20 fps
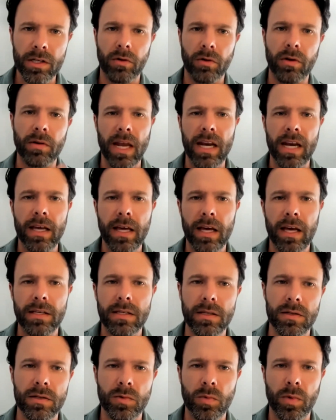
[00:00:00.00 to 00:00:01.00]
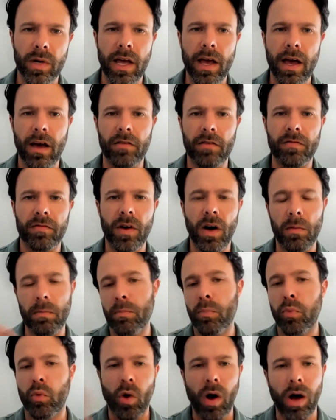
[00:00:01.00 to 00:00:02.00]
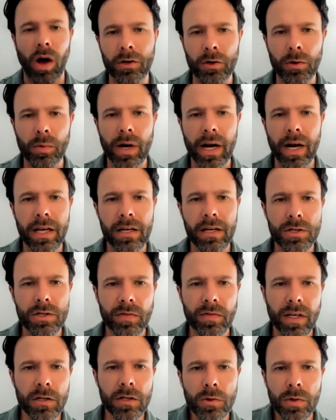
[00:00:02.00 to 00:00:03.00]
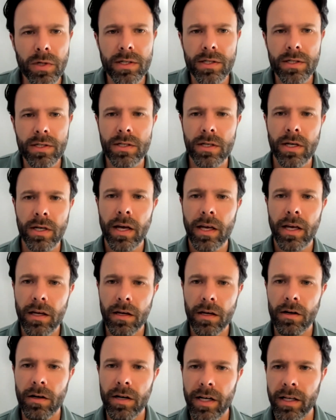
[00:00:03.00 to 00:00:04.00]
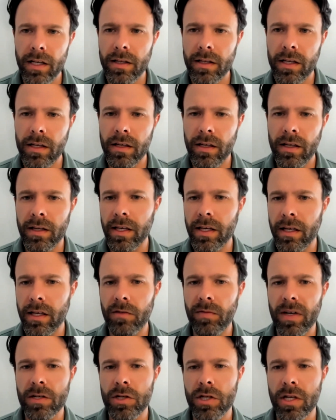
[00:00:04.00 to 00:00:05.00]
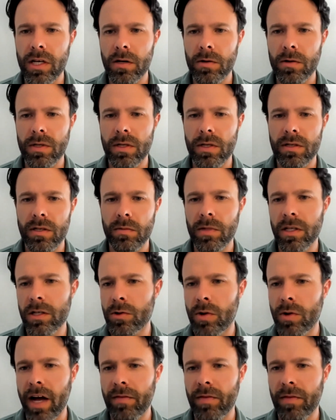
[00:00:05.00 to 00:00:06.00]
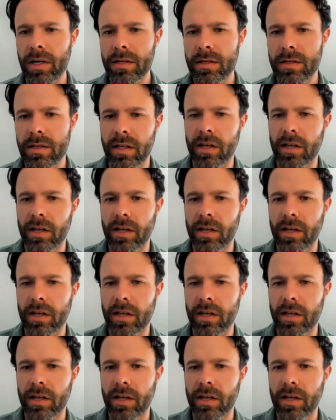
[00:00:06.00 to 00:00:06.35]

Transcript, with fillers: So in many cases, we have a broader range of interests here in the innovation ecosystem that drive us,